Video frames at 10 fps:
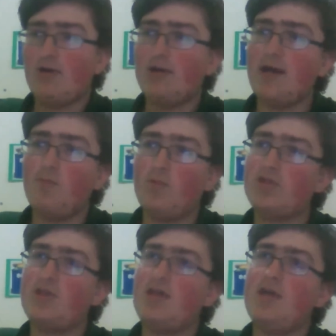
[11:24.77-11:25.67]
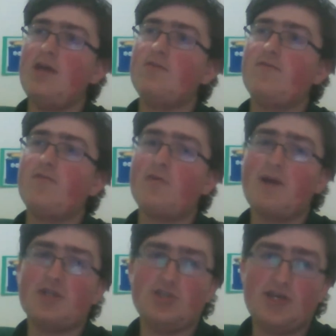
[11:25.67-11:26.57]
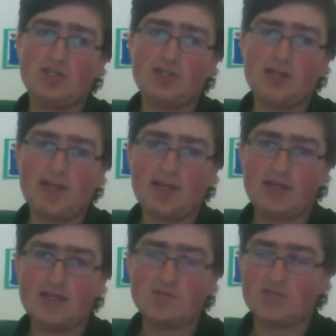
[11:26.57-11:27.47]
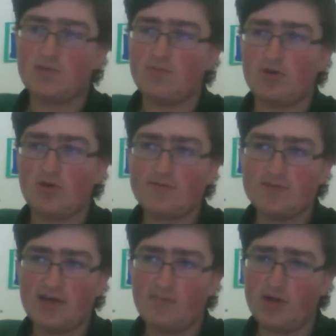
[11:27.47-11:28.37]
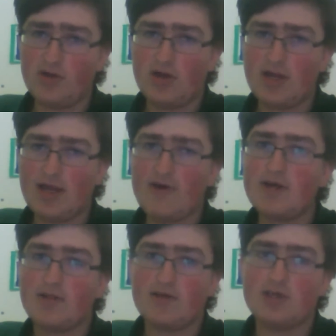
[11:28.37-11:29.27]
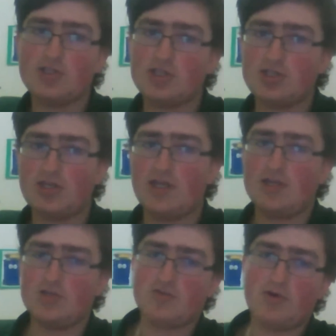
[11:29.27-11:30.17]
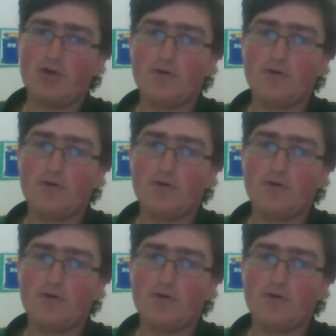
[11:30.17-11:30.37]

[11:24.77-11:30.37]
and with the format changing like it is with some of the nerfs that have been going out, I think it's just going to get stronger.